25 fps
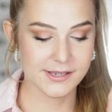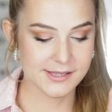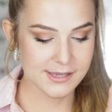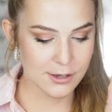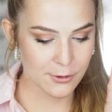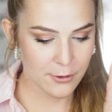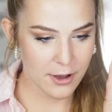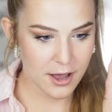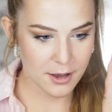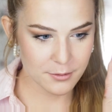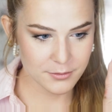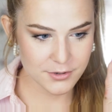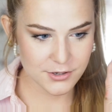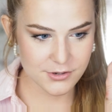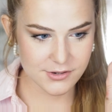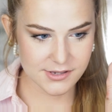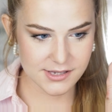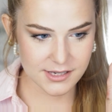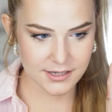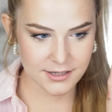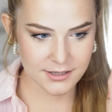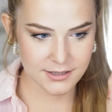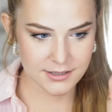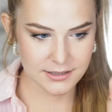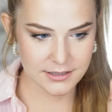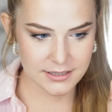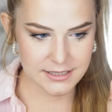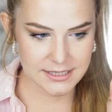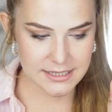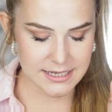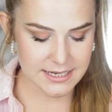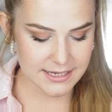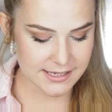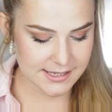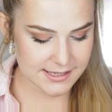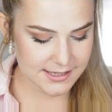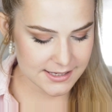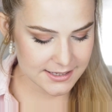so I'm using
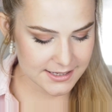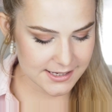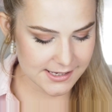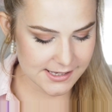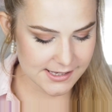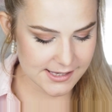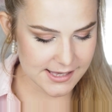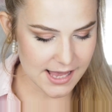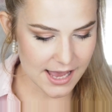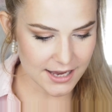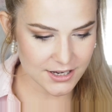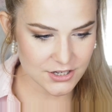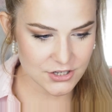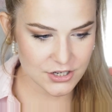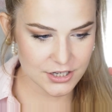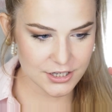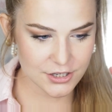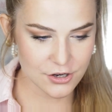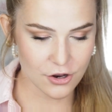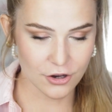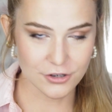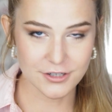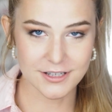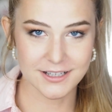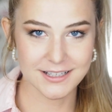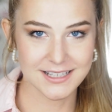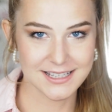this. This is actually not a